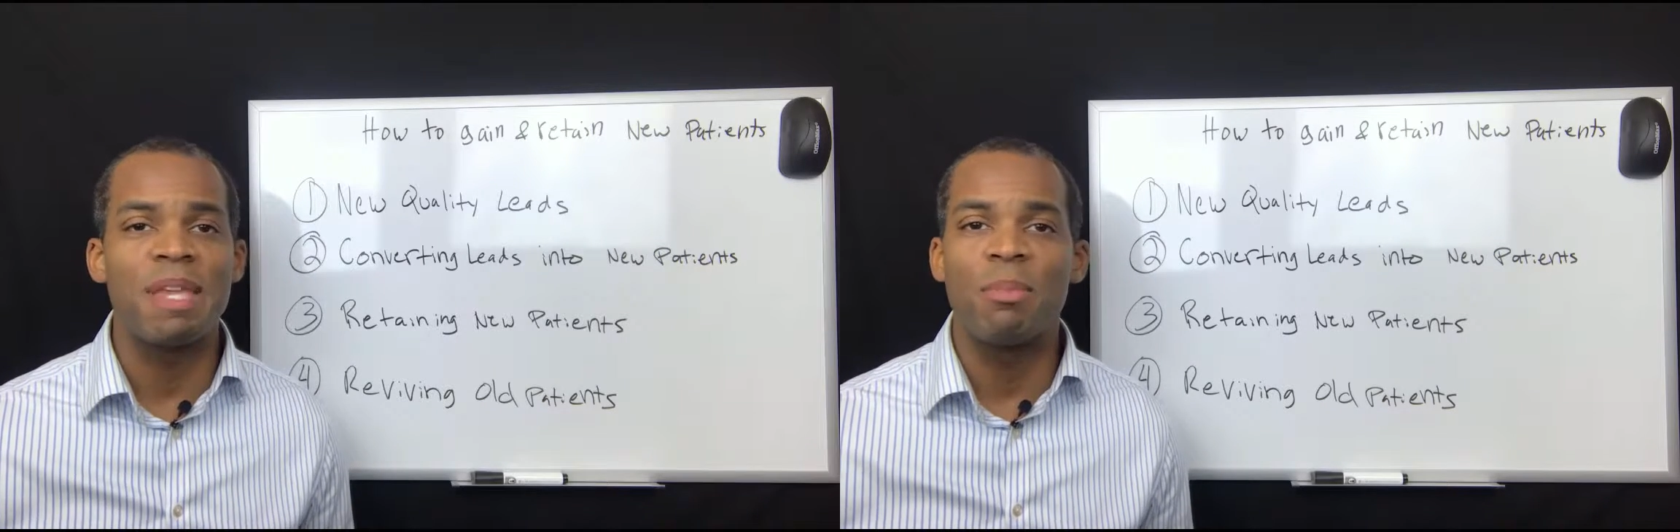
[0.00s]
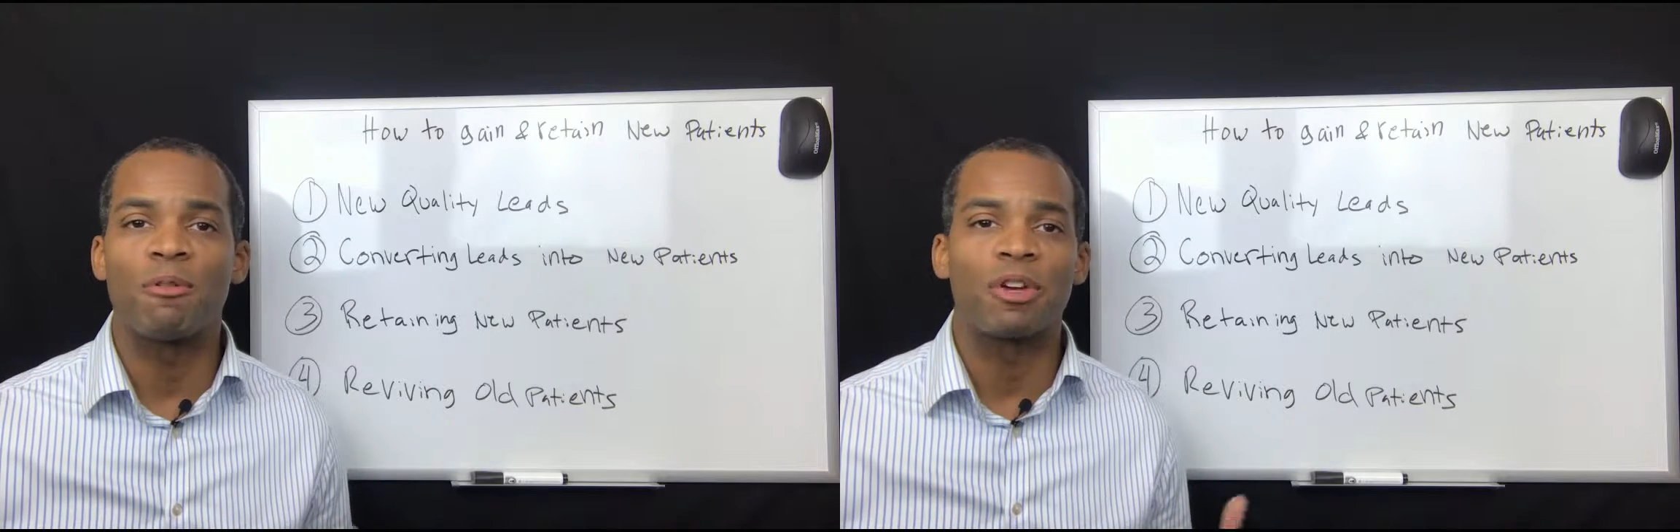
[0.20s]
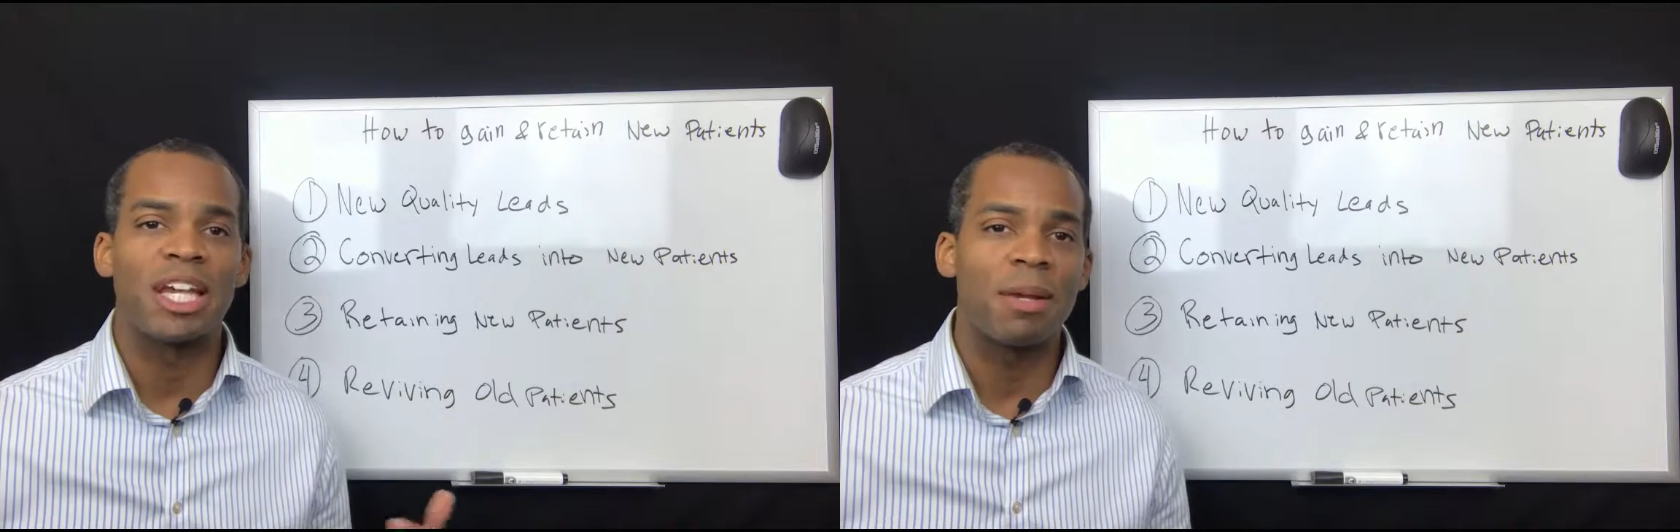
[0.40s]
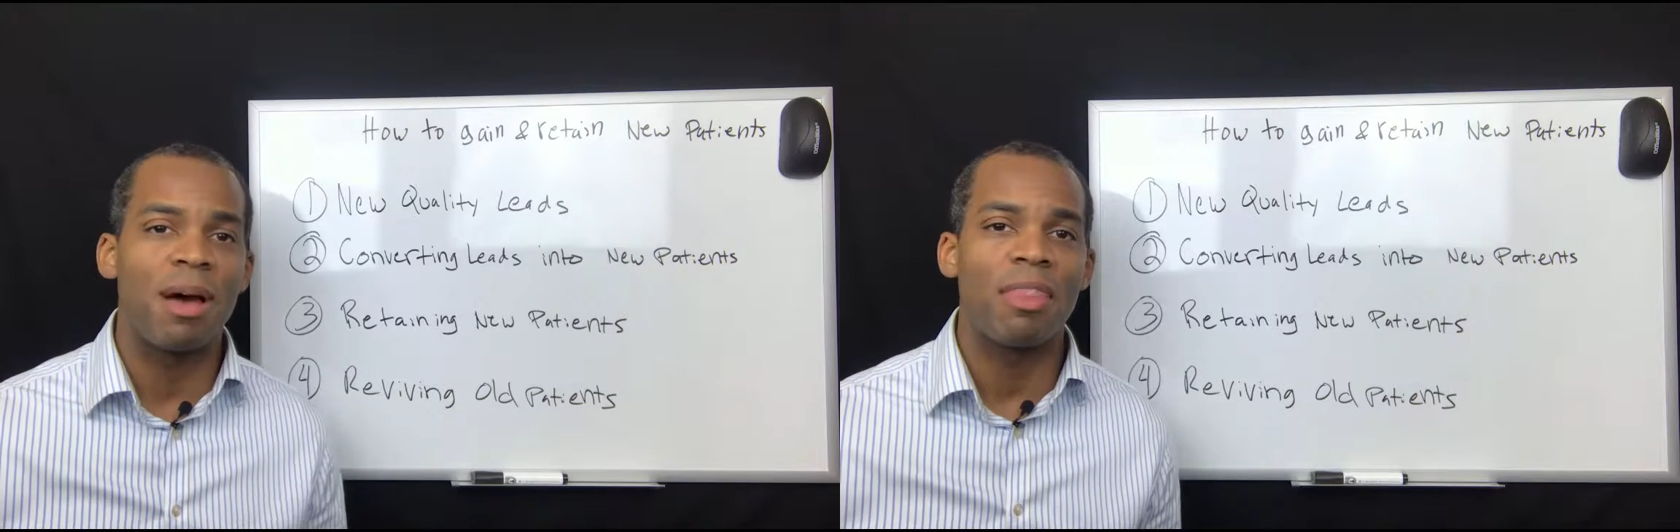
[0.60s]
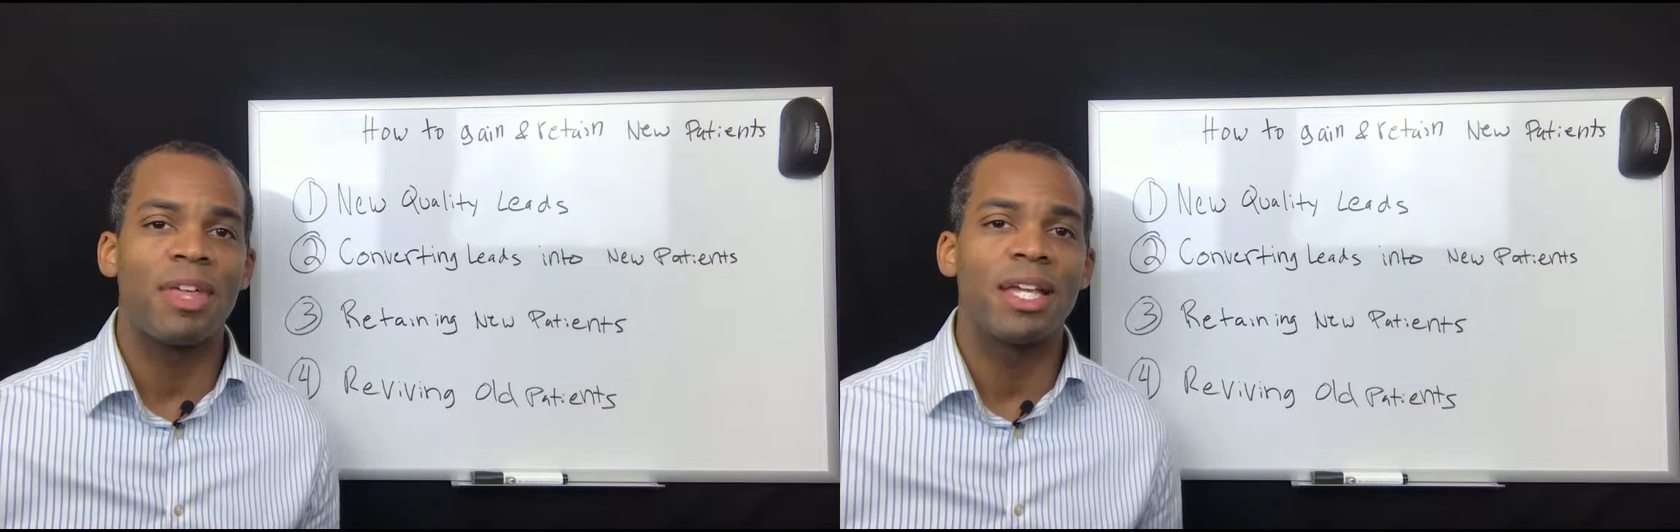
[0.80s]
people forget
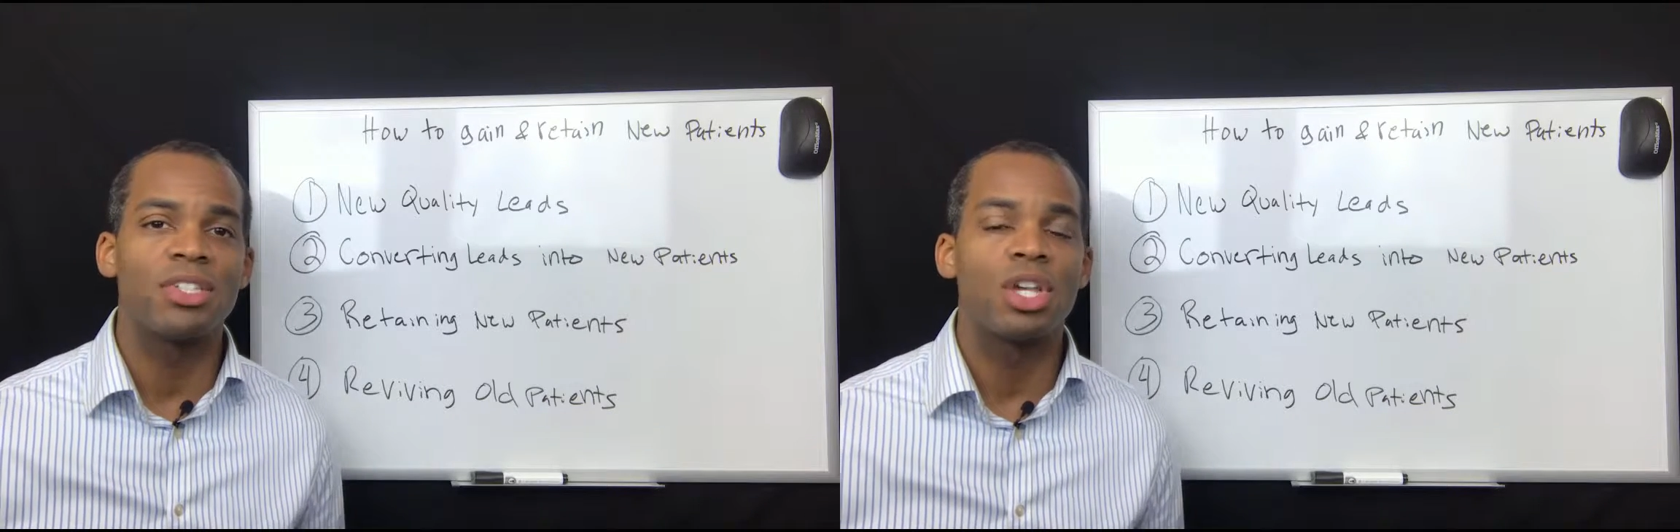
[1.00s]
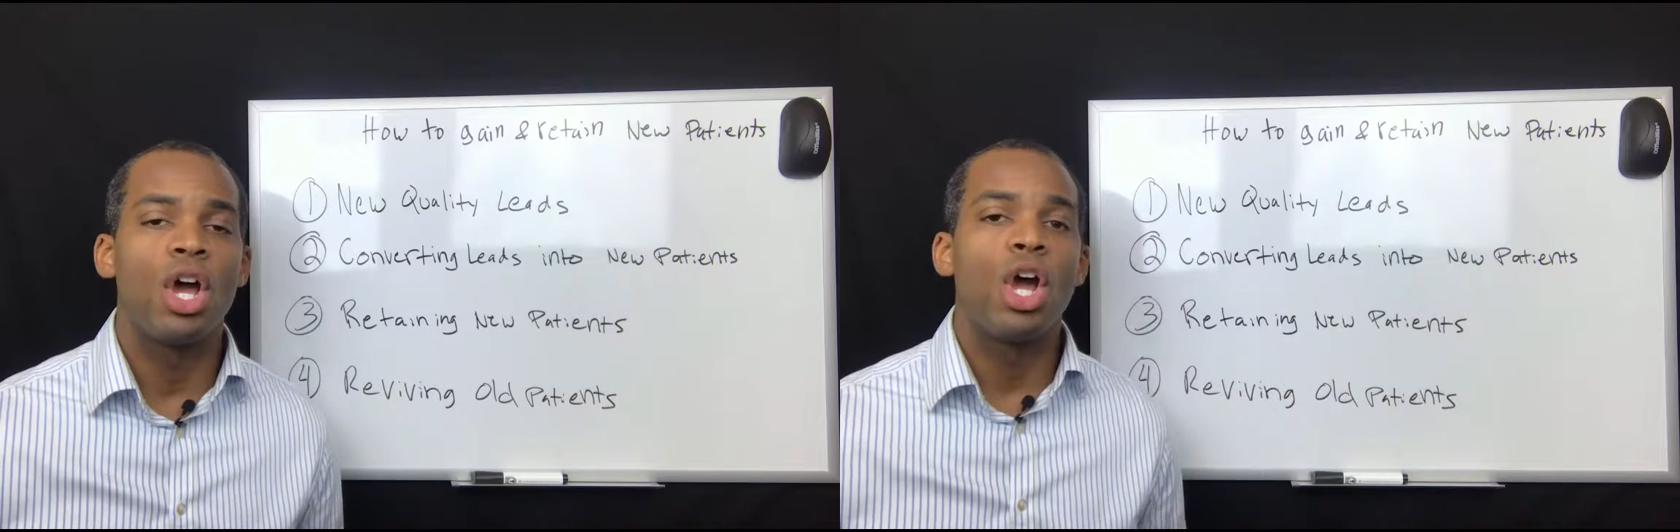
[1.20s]
about things,